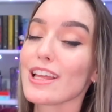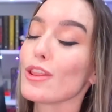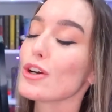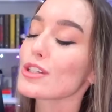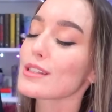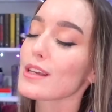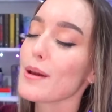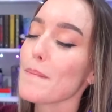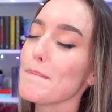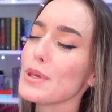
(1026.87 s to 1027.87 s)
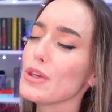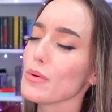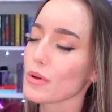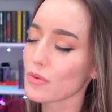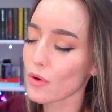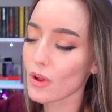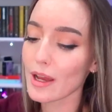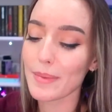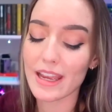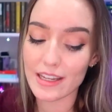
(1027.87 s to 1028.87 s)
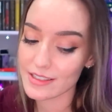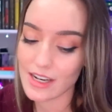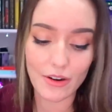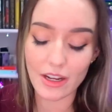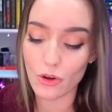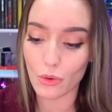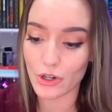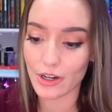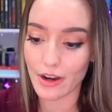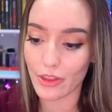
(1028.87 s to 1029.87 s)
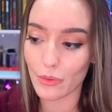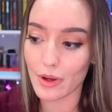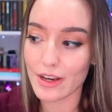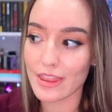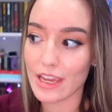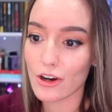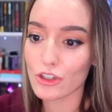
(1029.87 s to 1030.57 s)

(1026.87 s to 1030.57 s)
It looks beautiful. I'm hands down gonna order another one. They